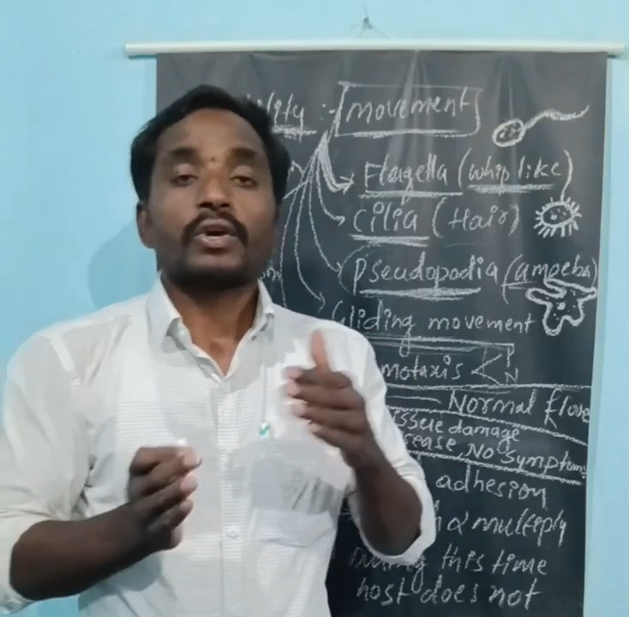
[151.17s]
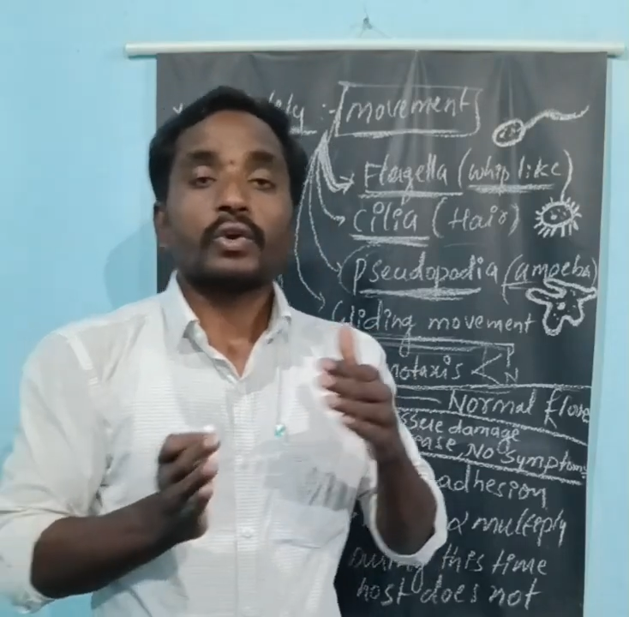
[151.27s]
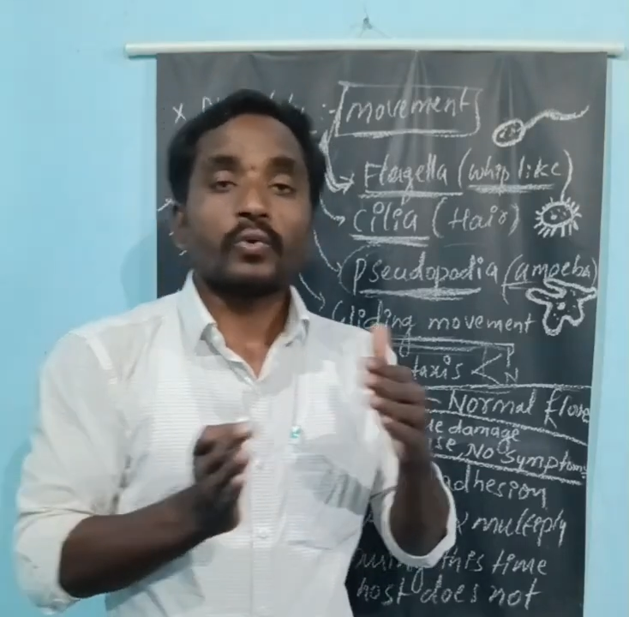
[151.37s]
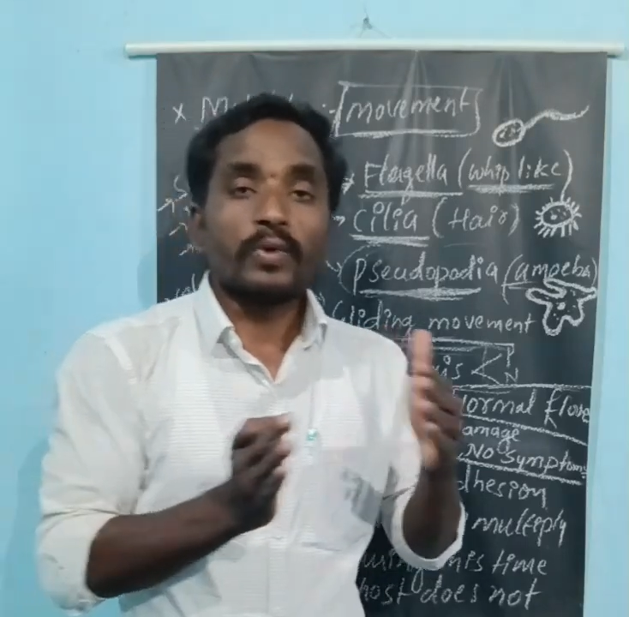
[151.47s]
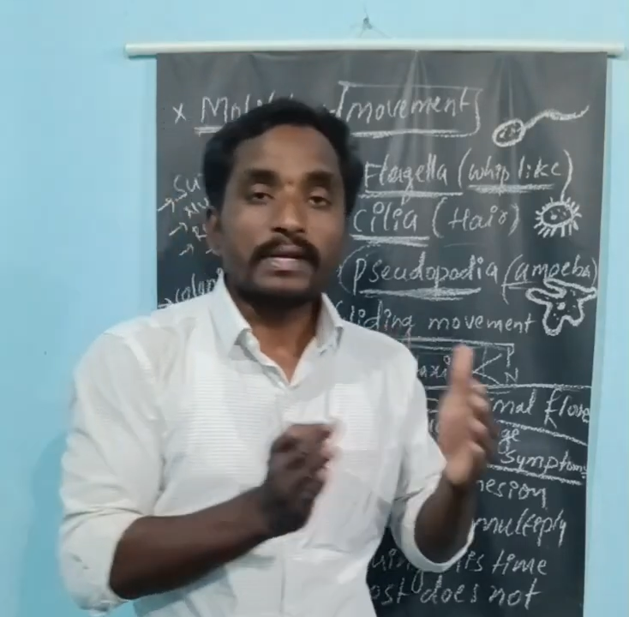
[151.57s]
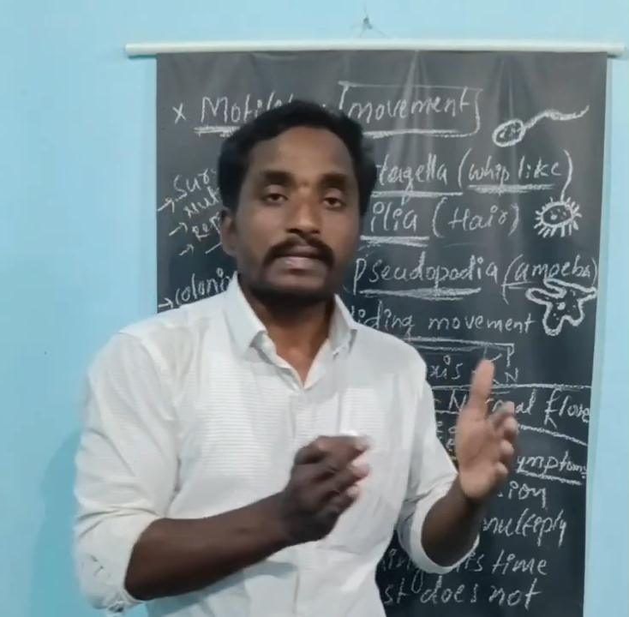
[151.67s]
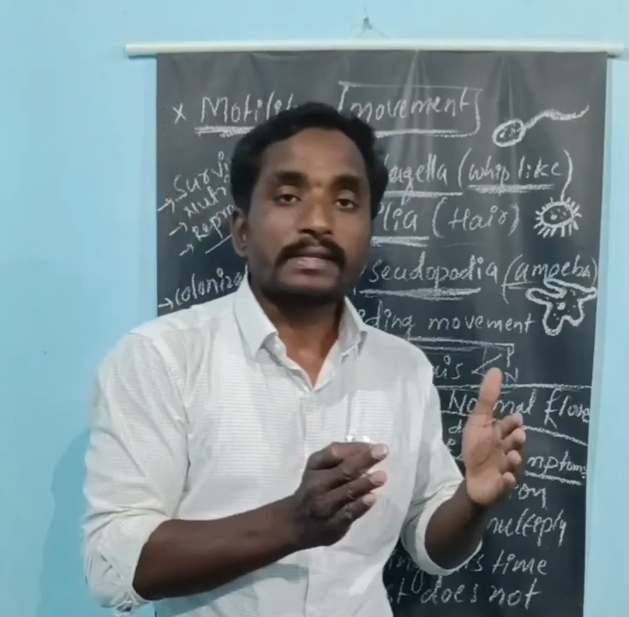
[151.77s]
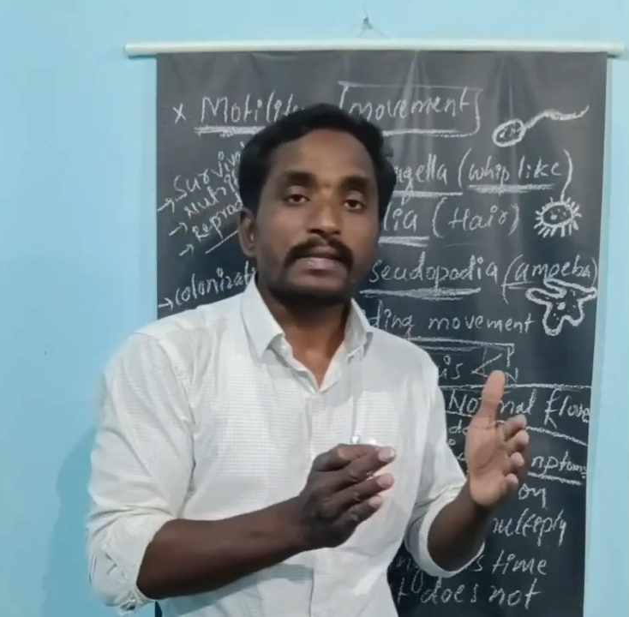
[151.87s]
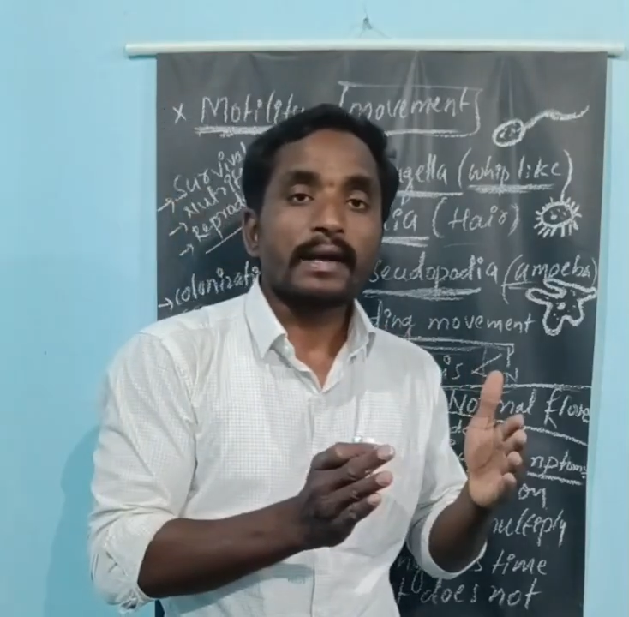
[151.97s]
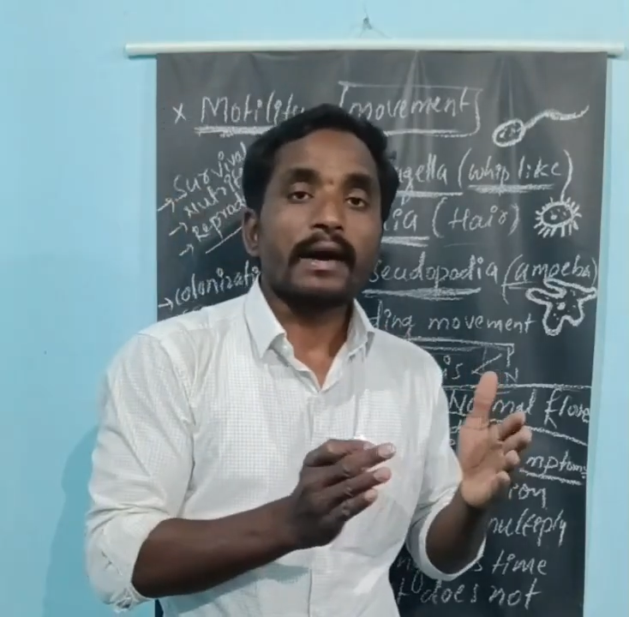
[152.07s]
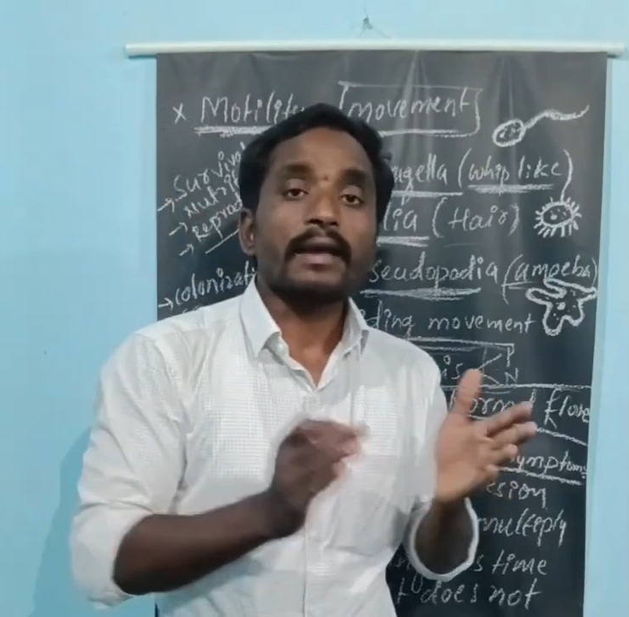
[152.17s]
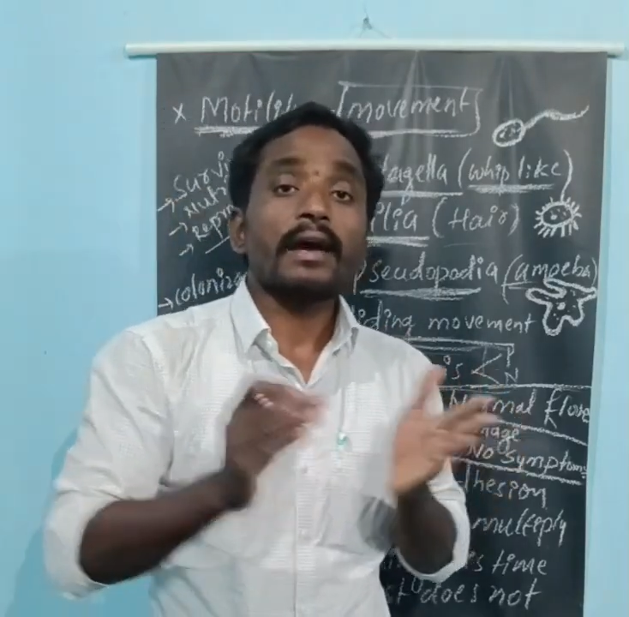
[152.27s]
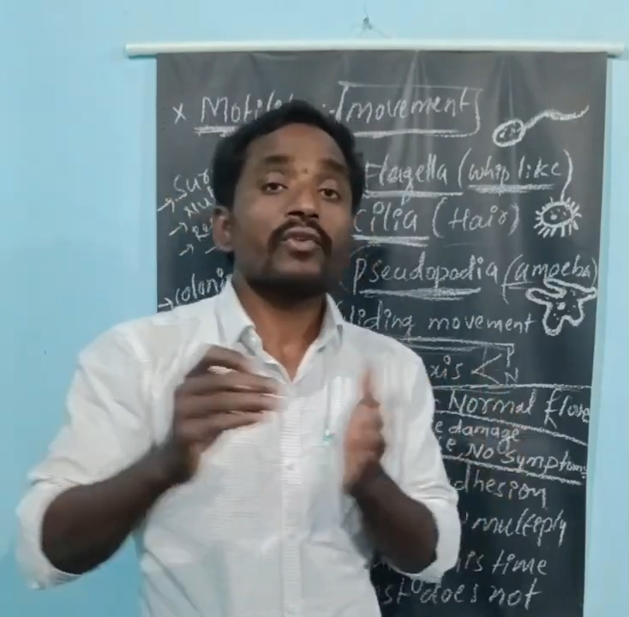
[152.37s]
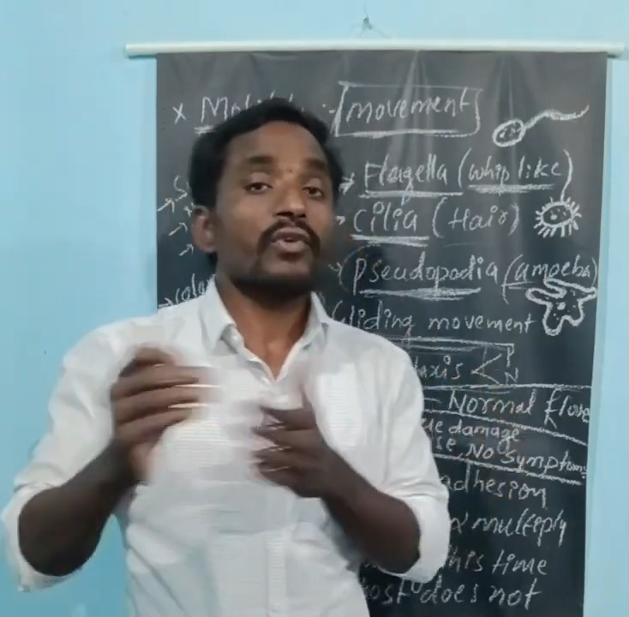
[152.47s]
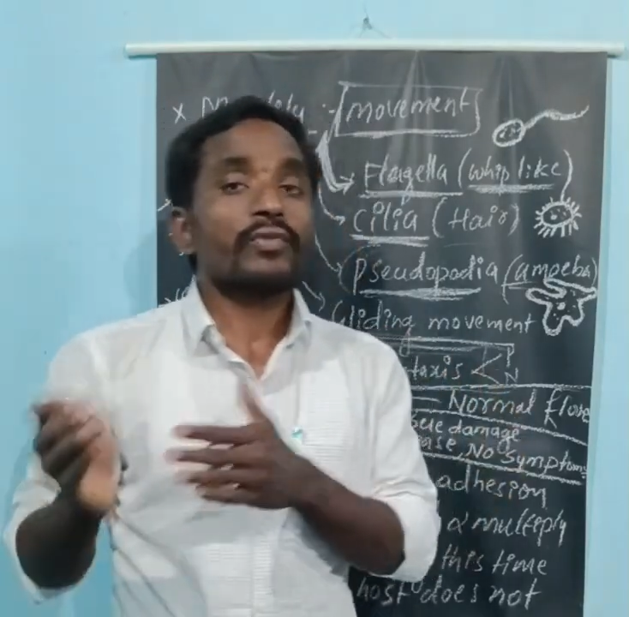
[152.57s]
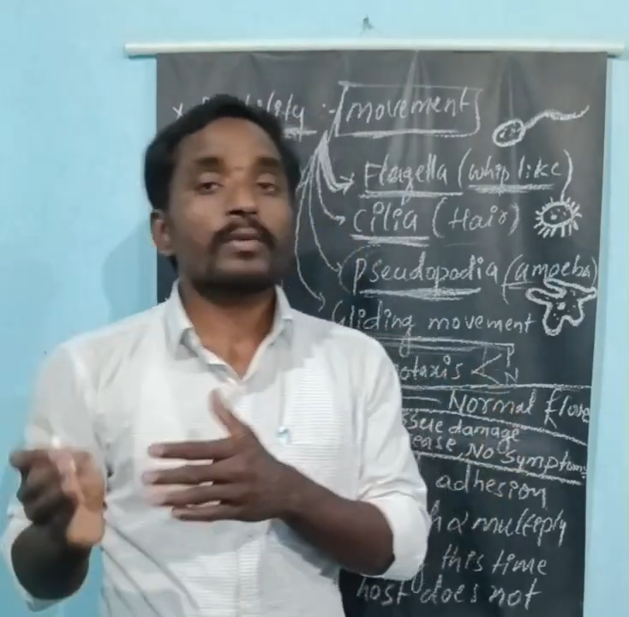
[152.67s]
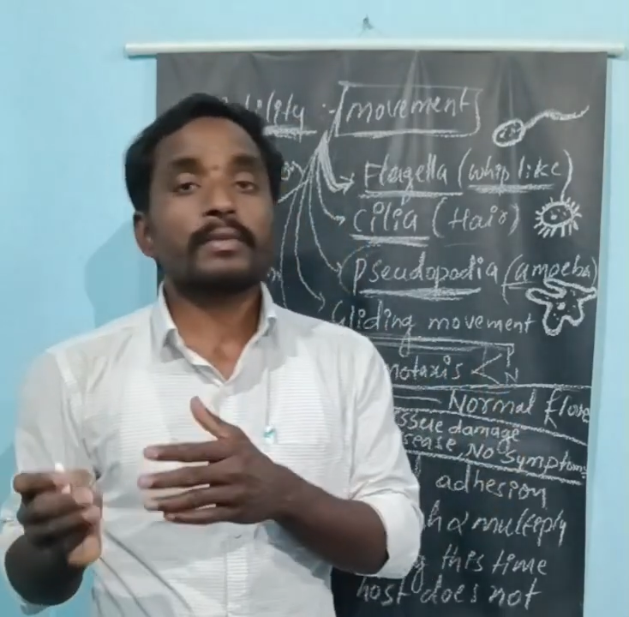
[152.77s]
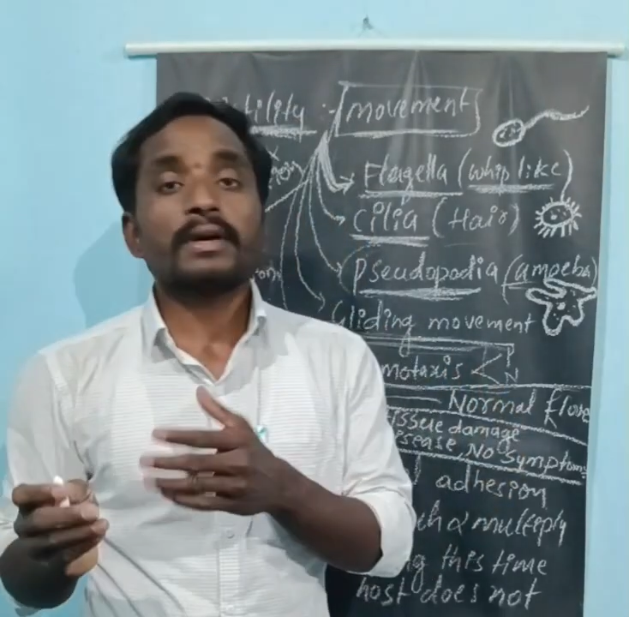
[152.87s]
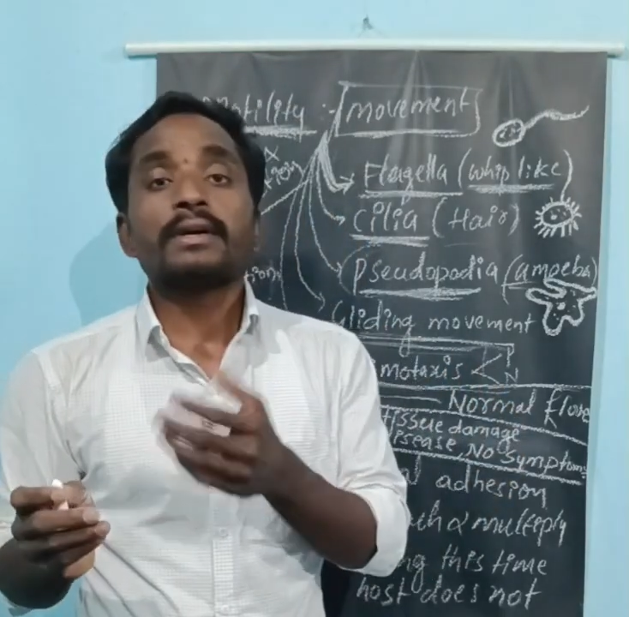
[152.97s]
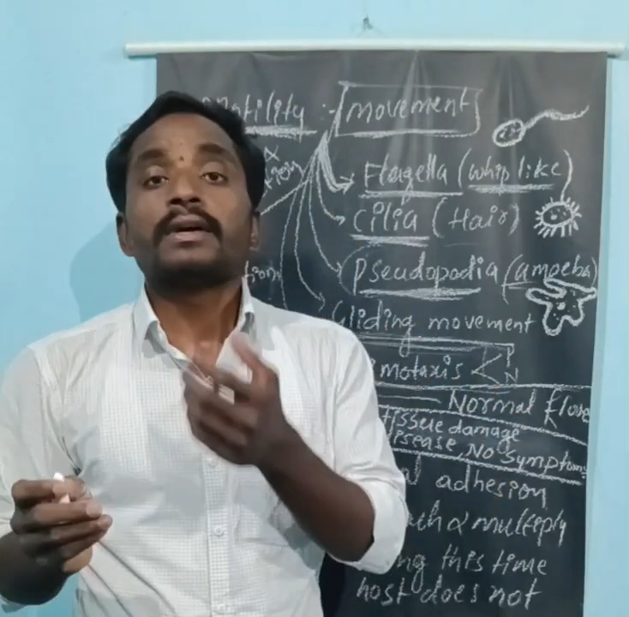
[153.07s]
towards or away from
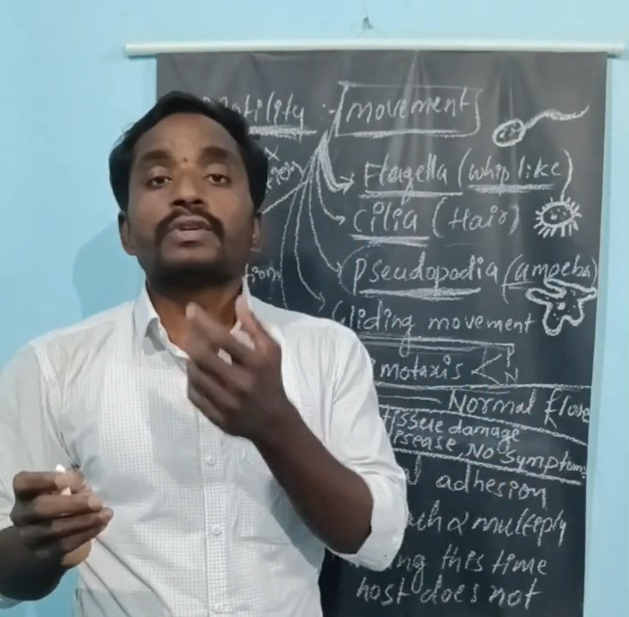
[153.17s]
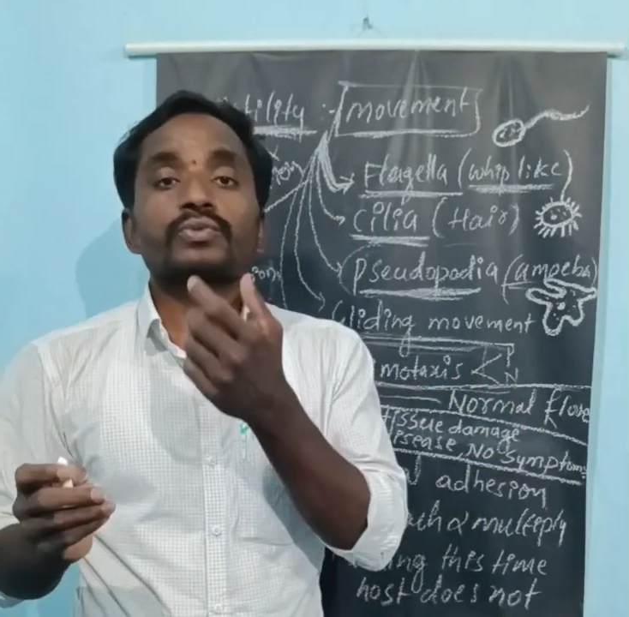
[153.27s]
the